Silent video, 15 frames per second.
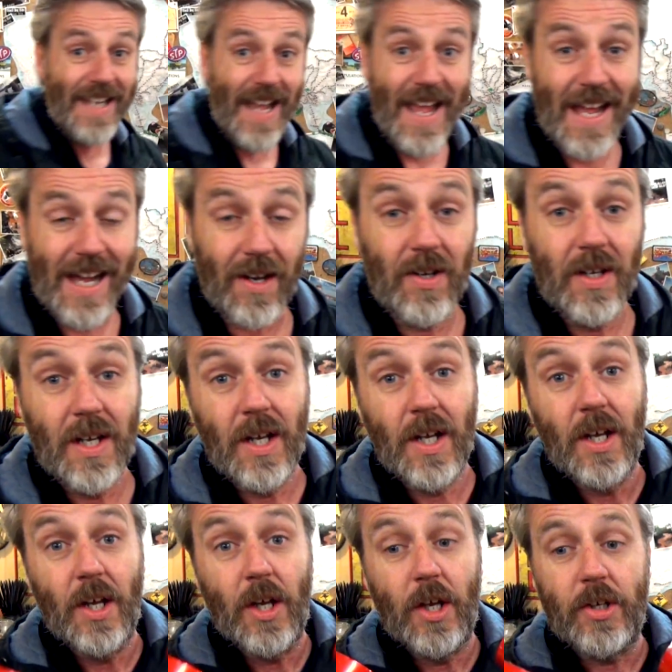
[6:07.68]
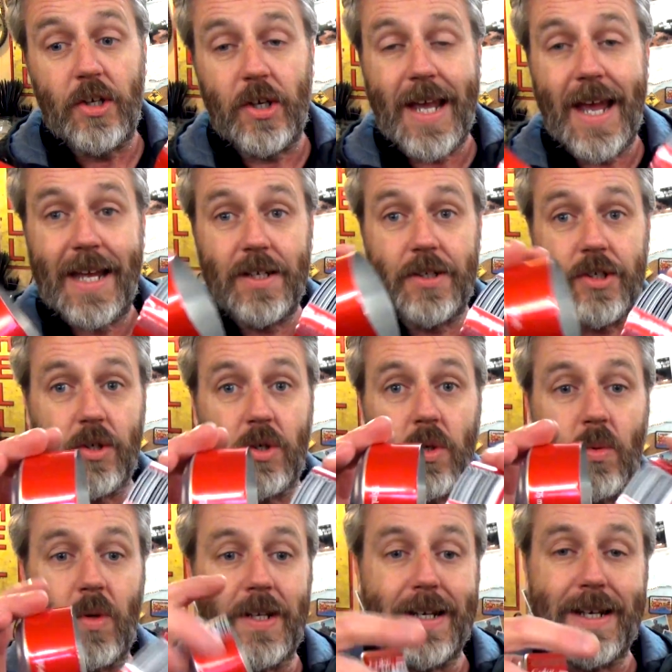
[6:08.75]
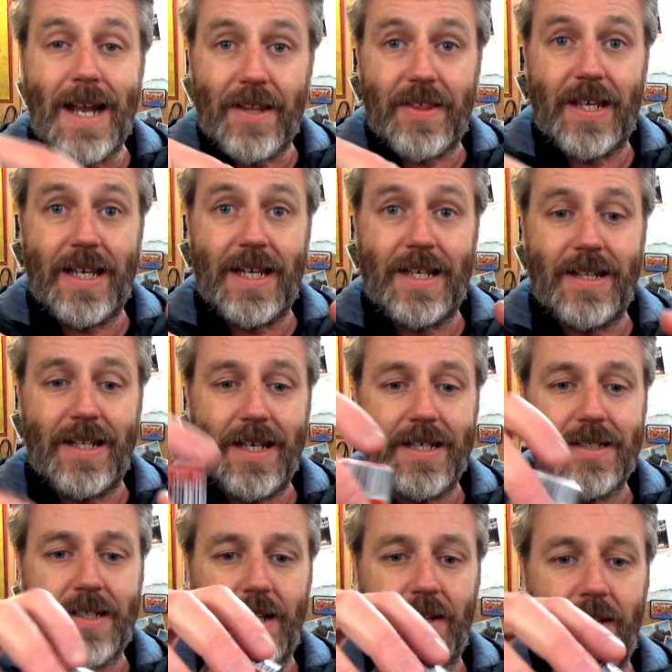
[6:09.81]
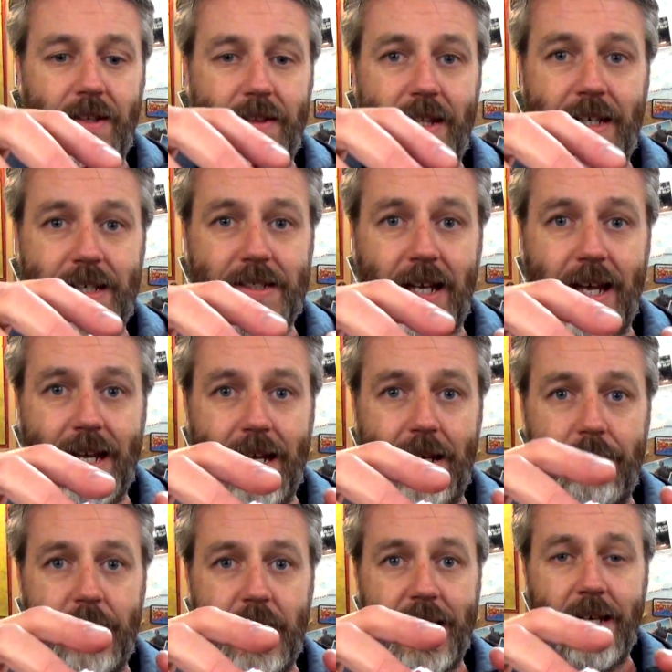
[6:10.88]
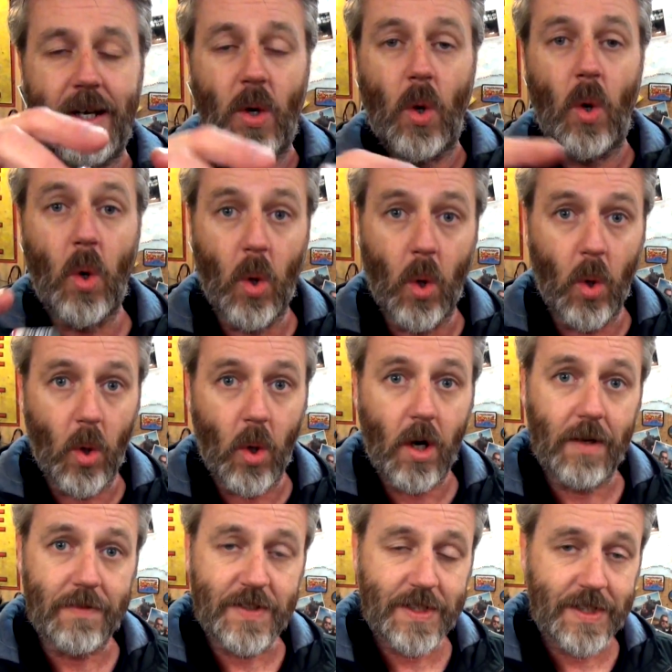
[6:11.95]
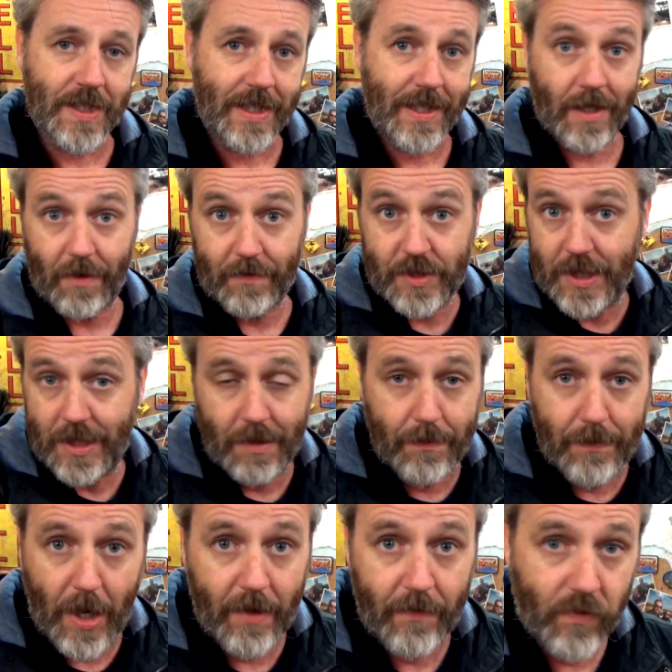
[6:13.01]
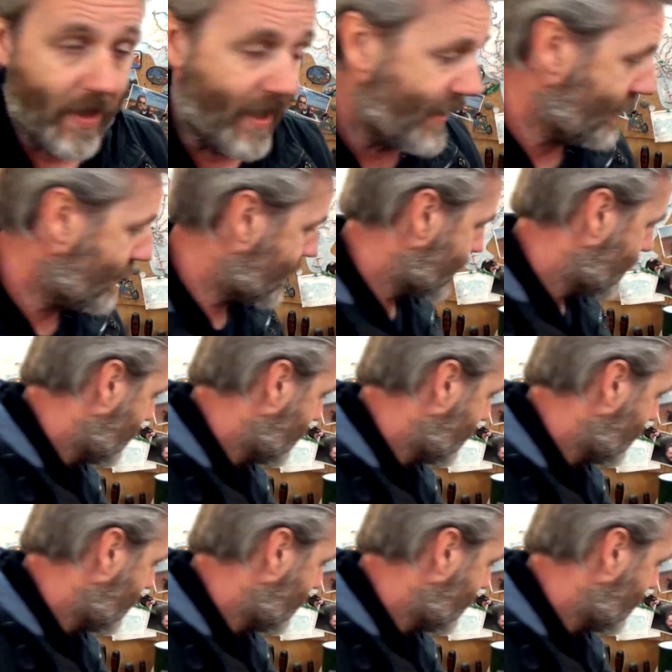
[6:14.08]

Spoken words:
Now you can do it with nothing in there, so that these are empty, or I've seen it both ways.